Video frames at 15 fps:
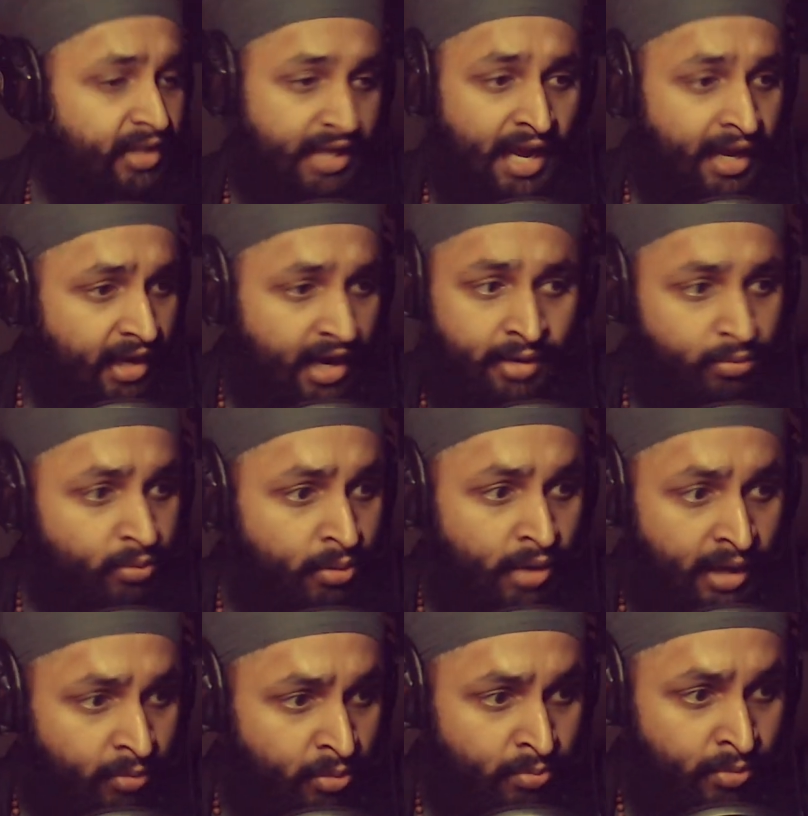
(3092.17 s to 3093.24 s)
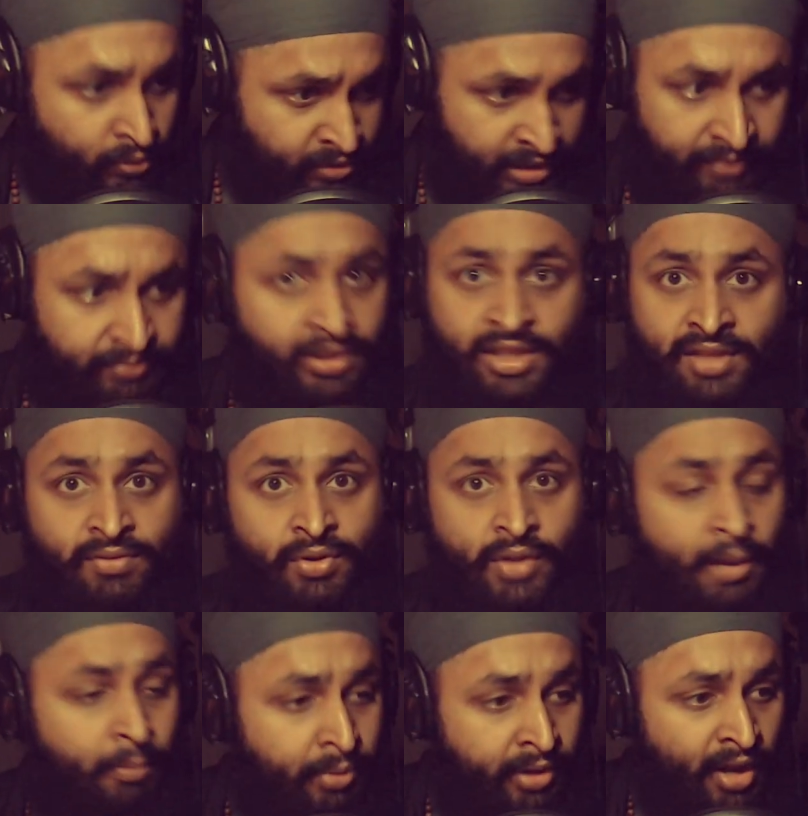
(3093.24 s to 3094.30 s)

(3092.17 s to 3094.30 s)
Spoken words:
Like I will most definitely give you that.